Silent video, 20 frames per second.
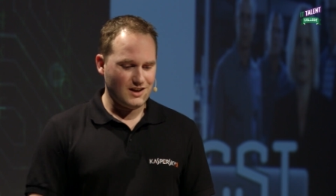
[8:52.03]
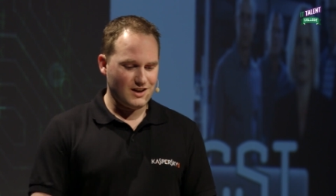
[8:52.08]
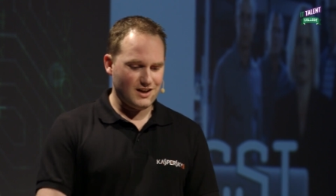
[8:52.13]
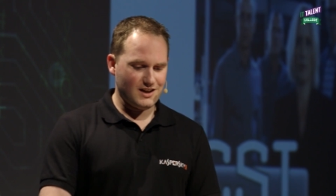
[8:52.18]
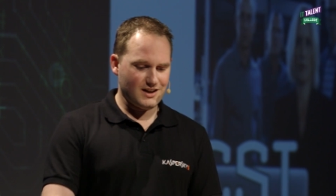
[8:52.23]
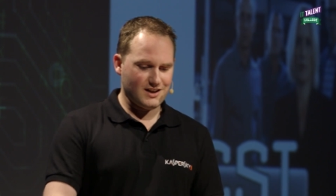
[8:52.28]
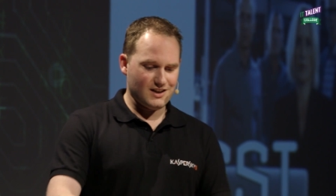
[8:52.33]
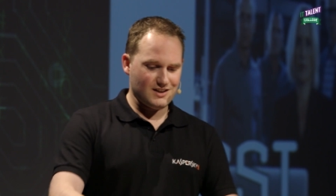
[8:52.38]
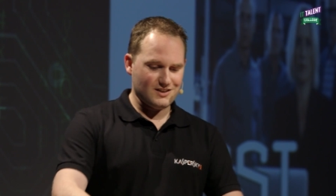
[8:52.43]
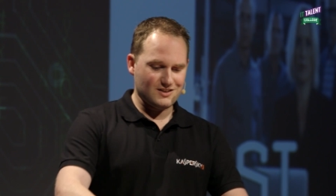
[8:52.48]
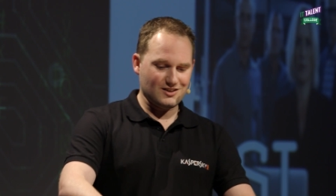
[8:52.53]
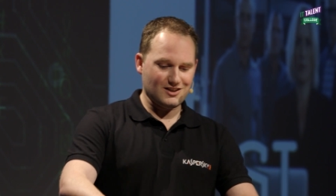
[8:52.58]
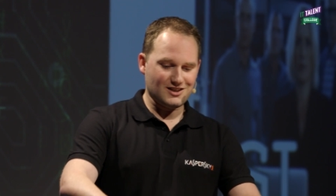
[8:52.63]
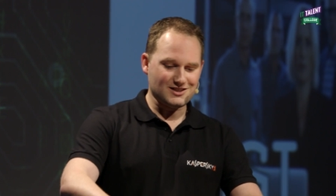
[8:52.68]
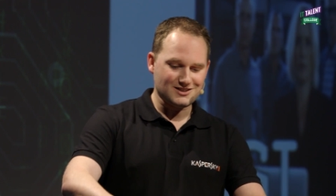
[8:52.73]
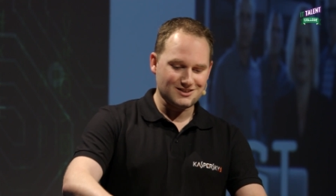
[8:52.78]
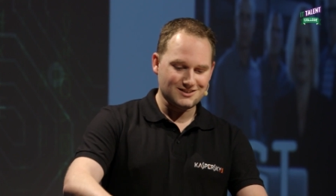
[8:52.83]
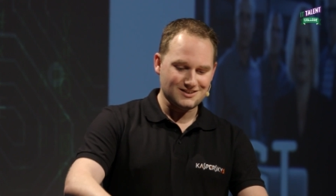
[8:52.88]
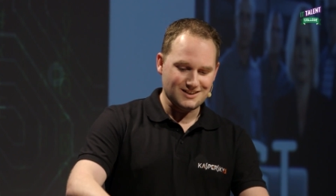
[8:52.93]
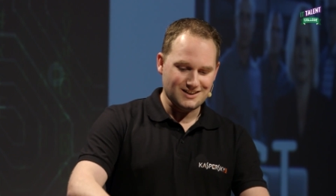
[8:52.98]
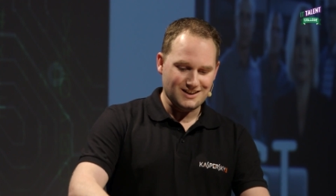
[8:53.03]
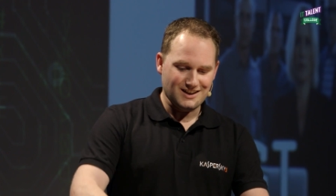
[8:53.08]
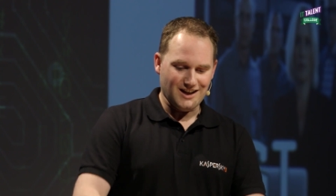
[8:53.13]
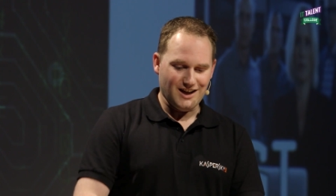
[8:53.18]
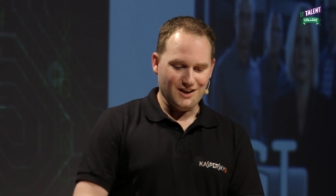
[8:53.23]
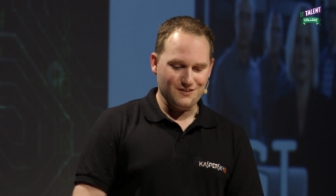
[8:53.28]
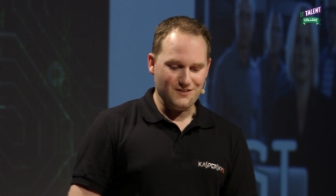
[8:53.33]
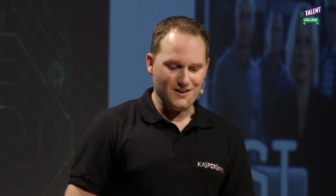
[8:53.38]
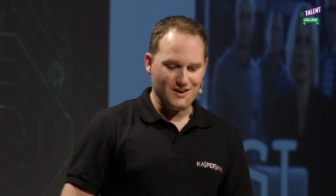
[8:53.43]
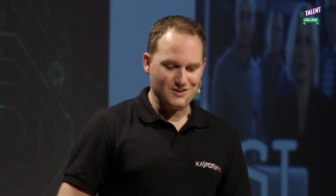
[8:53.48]
Hey guys,
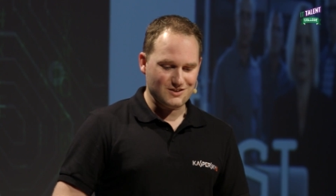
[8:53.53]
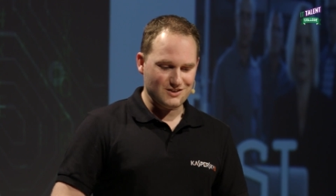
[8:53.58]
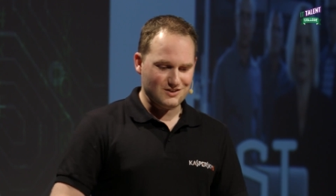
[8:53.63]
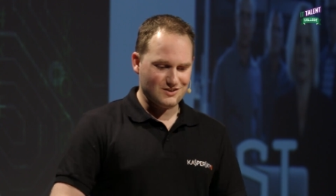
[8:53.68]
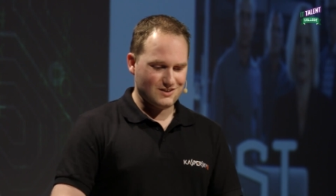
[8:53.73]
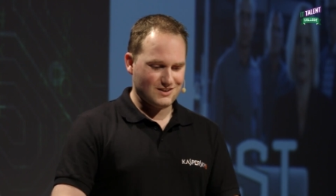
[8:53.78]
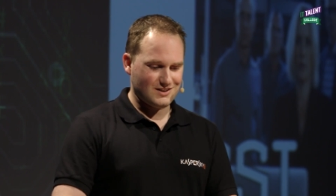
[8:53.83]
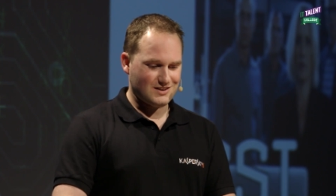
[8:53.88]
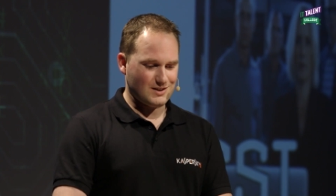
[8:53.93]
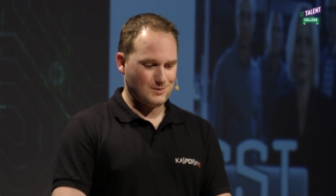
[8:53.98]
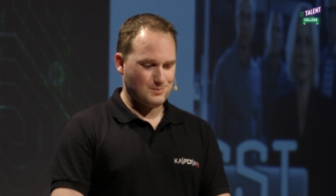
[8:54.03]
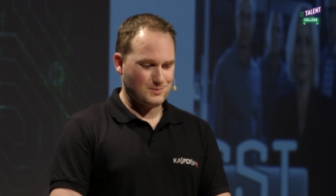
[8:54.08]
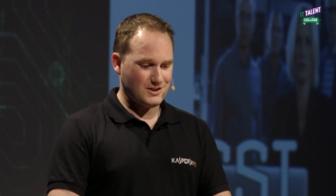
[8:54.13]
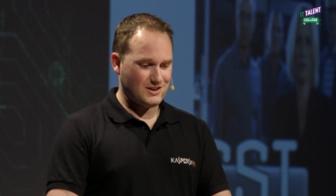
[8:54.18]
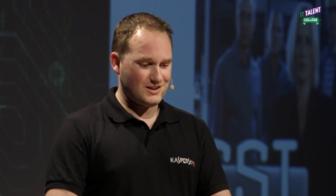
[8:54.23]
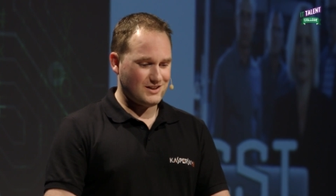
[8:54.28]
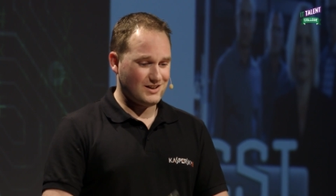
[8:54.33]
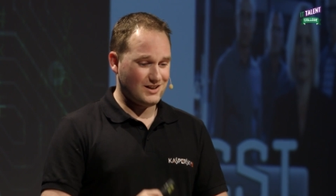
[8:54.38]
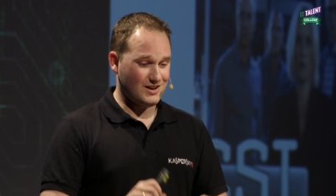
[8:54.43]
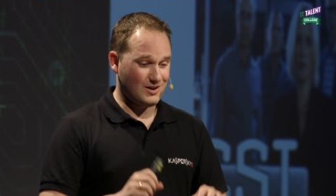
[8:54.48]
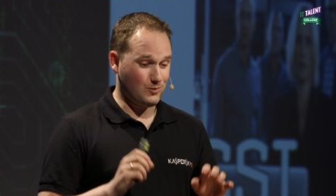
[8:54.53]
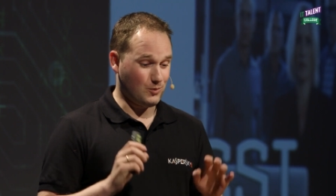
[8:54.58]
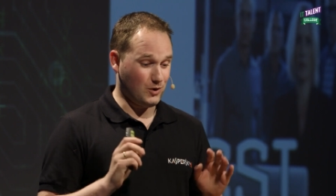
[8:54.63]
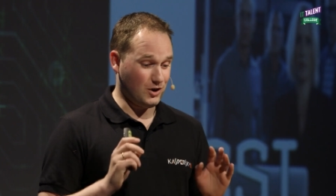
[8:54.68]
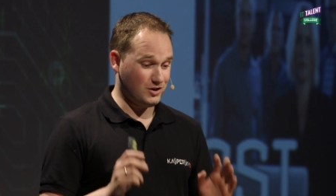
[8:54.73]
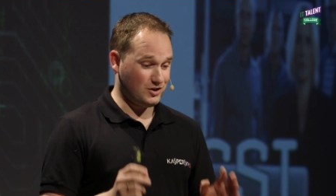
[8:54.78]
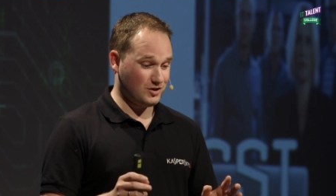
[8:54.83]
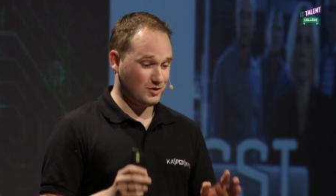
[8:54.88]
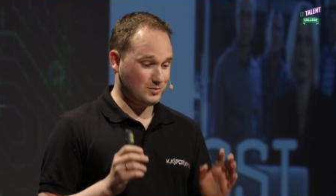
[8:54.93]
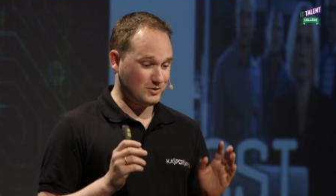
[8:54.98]
I found this in this IP,
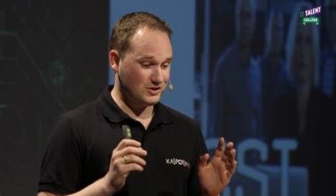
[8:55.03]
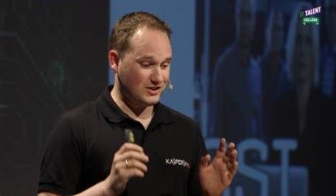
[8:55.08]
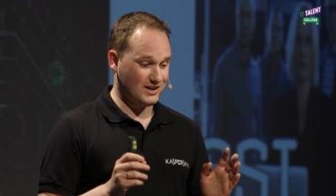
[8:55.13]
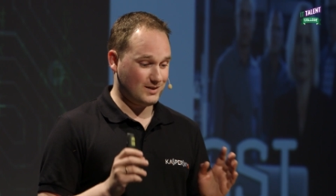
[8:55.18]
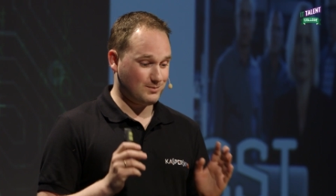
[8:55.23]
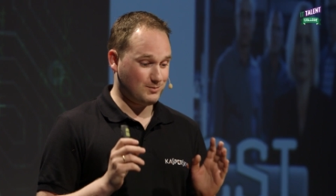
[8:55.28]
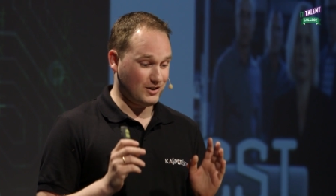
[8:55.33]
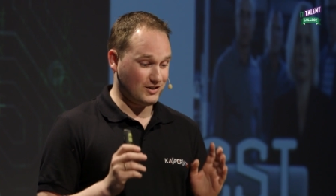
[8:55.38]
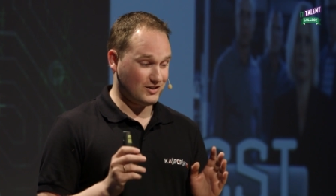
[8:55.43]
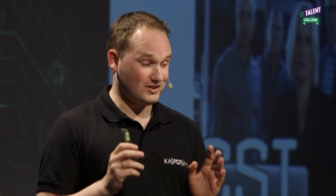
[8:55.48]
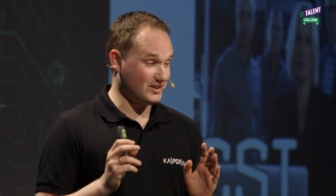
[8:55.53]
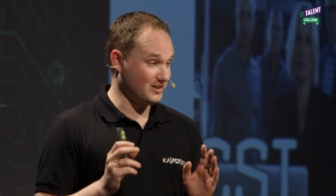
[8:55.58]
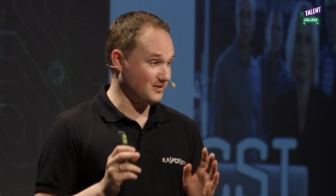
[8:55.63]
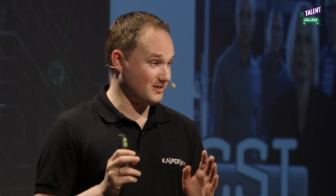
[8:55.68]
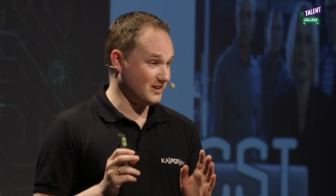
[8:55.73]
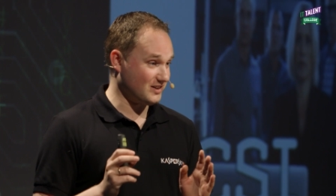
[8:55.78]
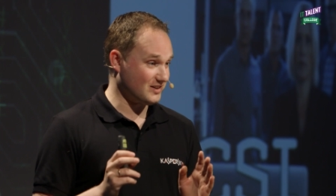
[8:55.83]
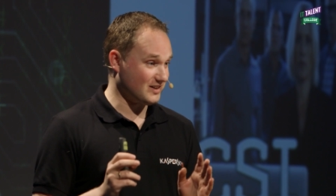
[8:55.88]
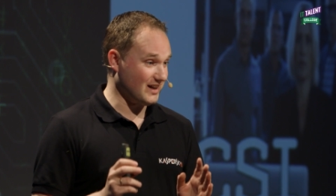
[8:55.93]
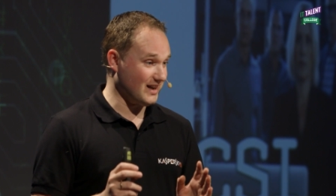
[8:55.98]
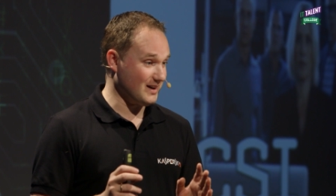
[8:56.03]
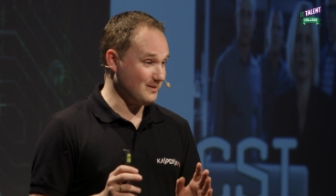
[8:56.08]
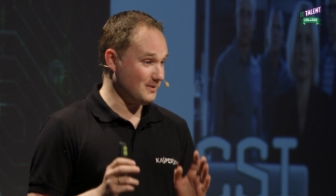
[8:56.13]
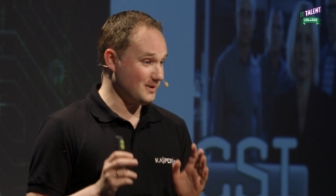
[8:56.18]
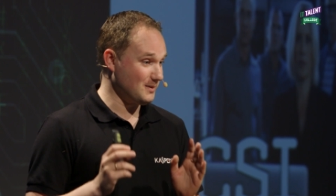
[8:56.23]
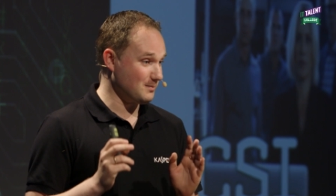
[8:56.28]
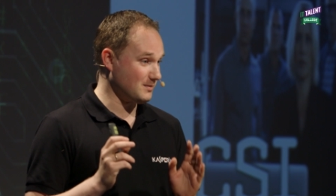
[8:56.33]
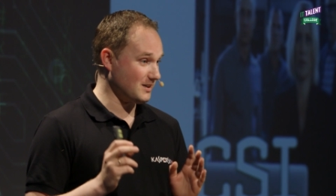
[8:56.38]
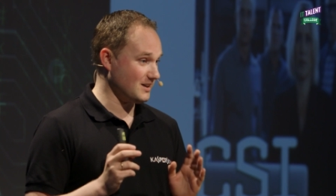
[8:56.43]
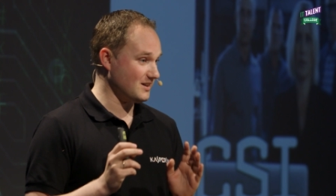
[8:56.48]
100% positive this time,
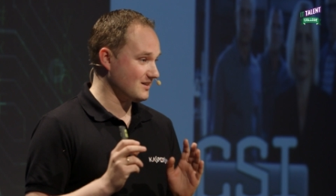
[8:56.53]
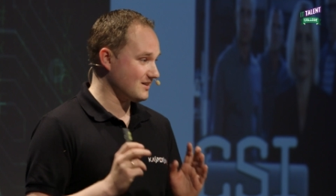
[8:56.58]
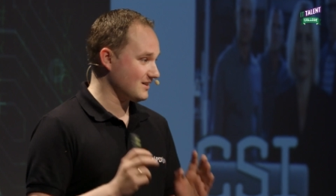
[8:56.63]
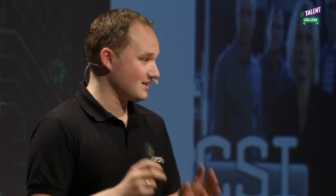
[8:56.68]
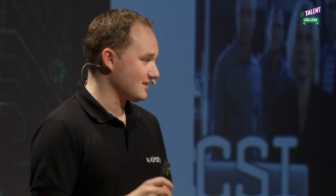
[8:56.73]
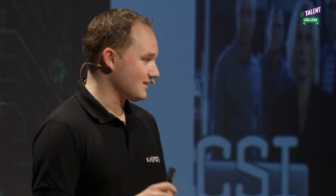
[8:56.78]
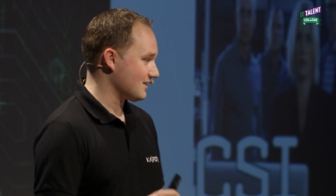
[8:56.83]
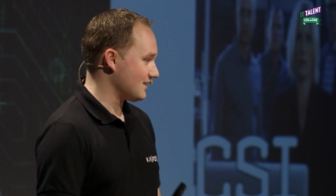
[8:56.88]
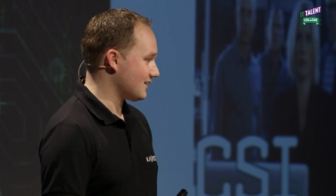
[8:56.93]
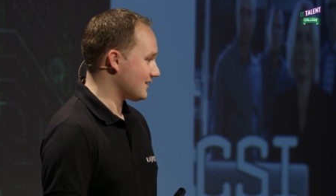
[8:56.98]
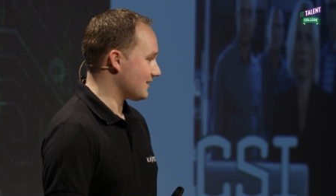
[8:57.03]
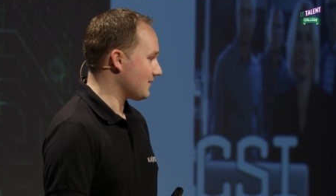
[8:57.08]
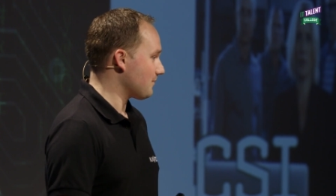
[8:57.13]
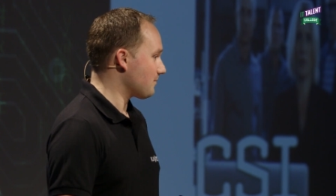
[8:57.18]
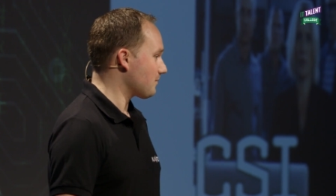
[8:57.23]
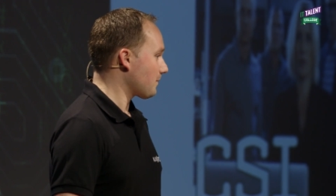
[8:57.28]
please seize it.